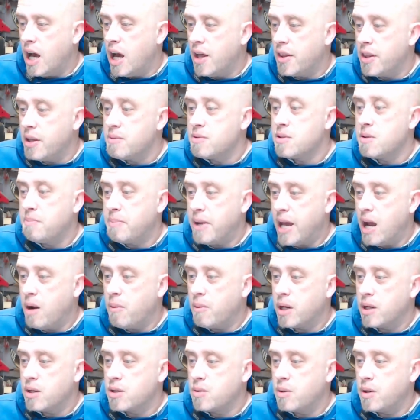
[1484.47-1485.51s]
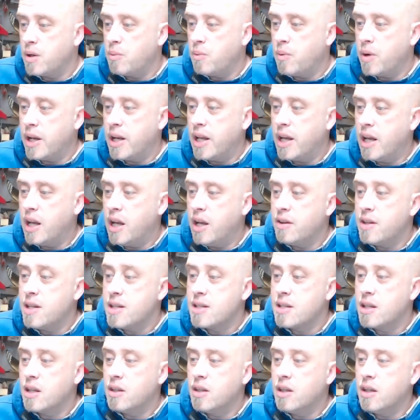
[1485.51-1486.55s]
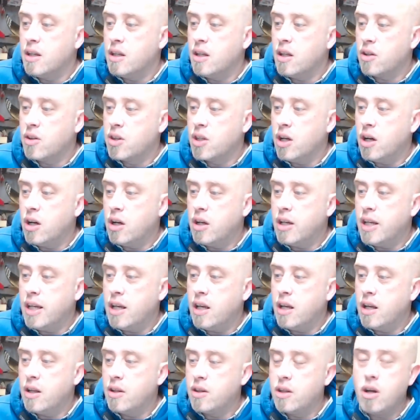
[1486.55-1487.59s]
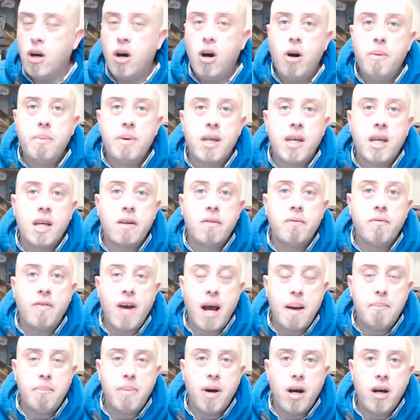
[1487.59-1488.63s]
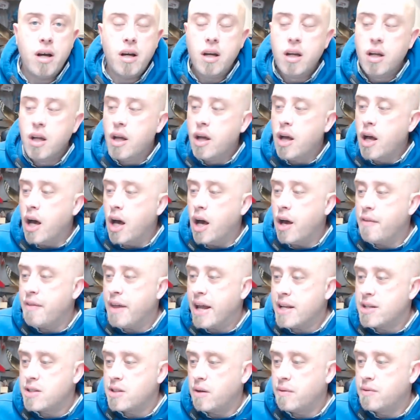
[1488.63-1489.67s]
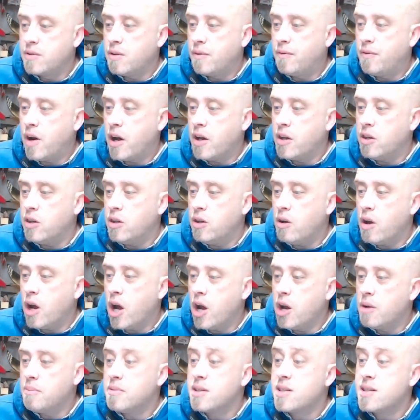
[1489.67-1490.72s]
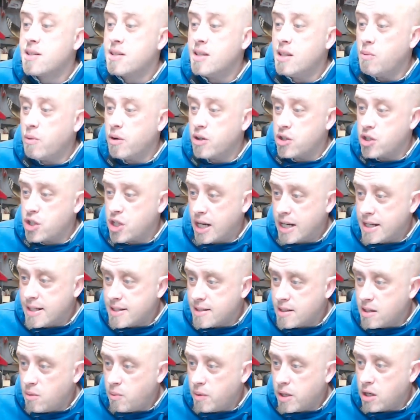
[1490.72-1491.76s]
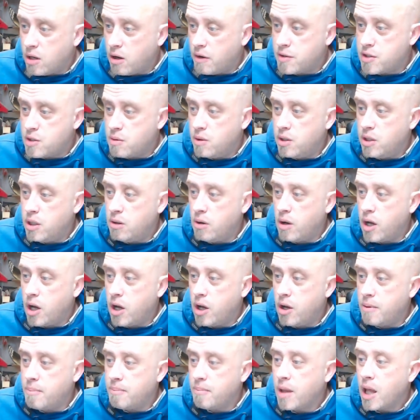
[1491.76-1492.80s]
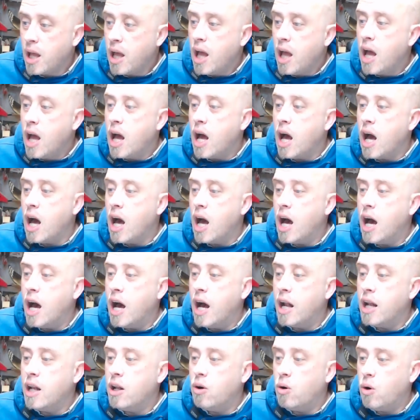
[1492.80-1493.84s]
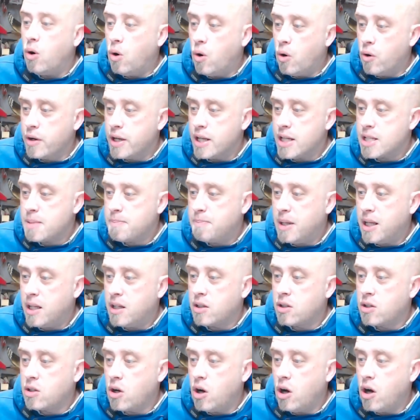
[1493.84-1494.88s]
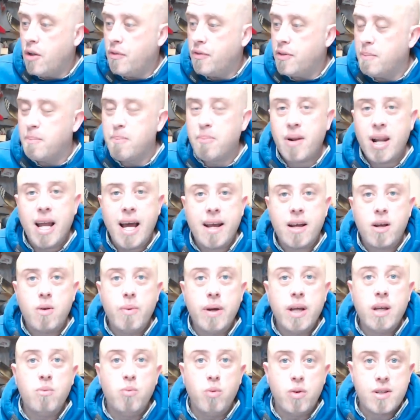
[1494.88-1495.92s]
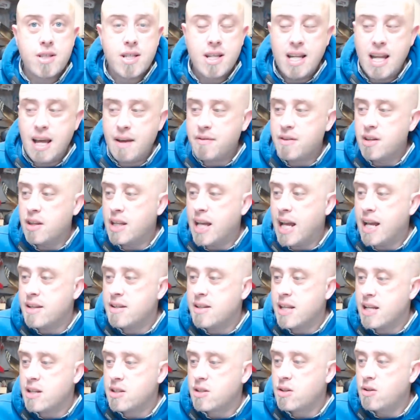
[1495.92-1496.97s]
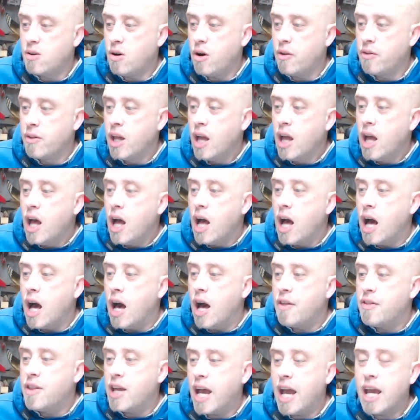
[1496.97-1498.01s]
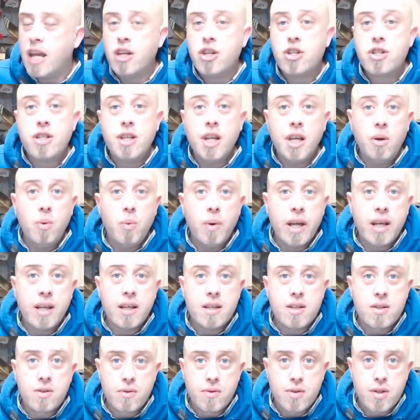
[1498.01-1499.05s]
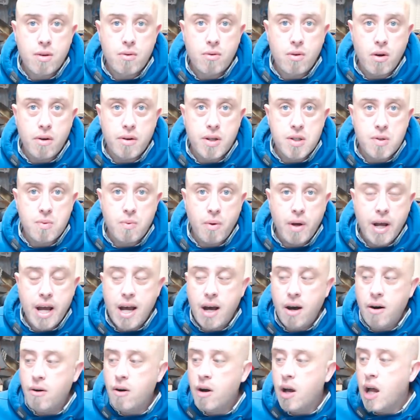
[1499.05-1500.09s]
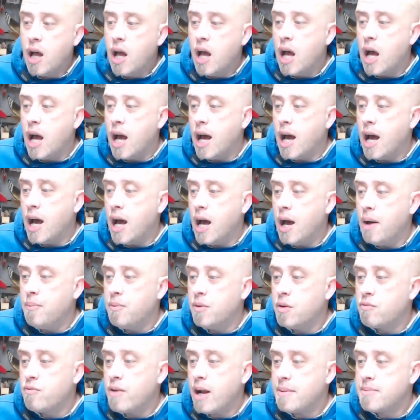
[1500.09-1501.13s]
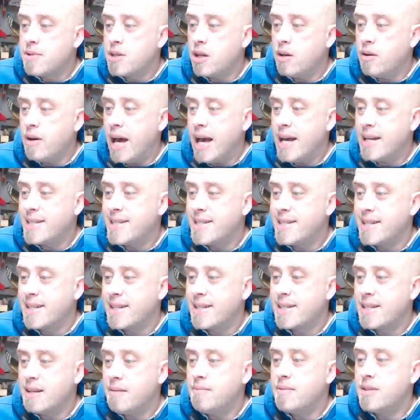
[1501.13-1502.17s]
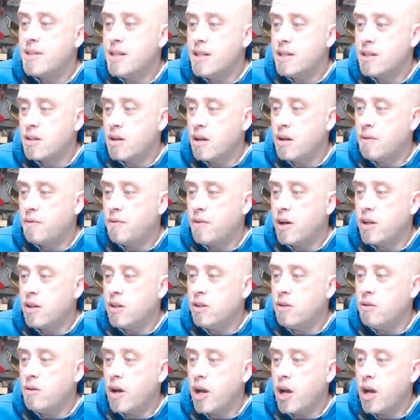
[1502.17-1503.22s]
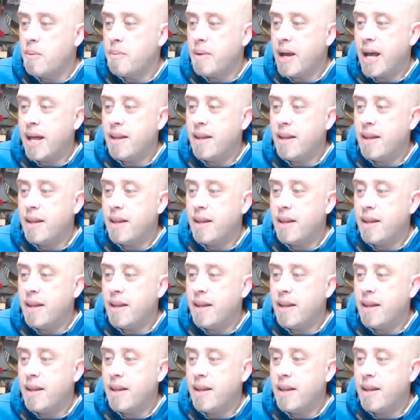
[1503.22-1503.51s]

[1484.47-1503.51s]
There was a bear wing shrike went here. There's the Hobby King Vampire. That's off to find a new home. The C1 Chaser went off to a new home. A little Hornet's been and gone. The Black Wing, what's left of that, that's gone. The HD Wing is also gone as well. The Reptile S670 is going to find a new home.